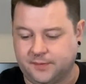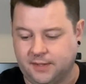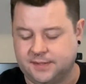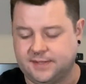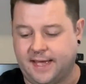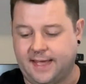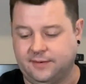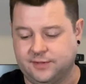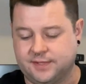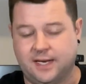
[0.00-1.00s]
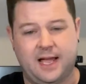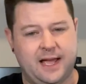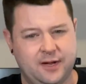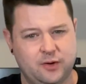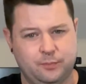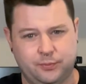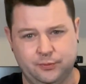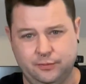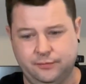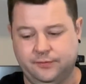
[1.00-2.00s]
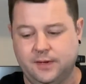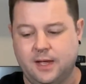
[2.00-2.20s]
is that just higher proof.